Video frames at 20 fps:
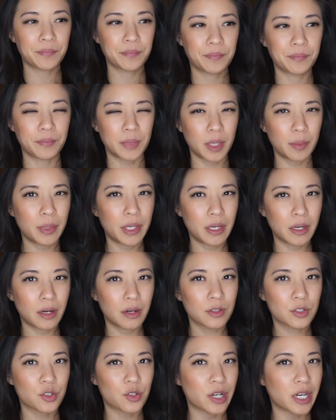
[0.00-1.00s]
Maybe
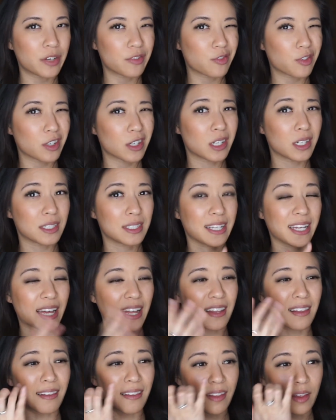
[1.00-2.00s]
I'll try for like
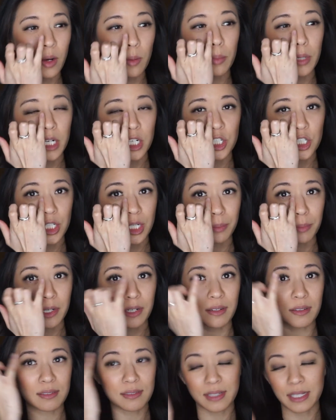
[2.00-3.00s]
a little bit of
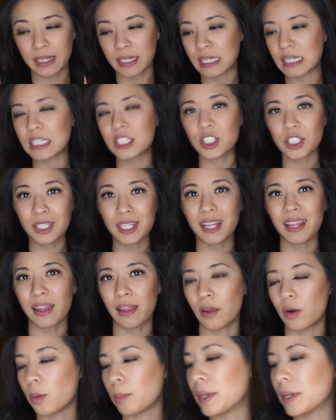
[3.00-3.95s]
shimmer, like just a little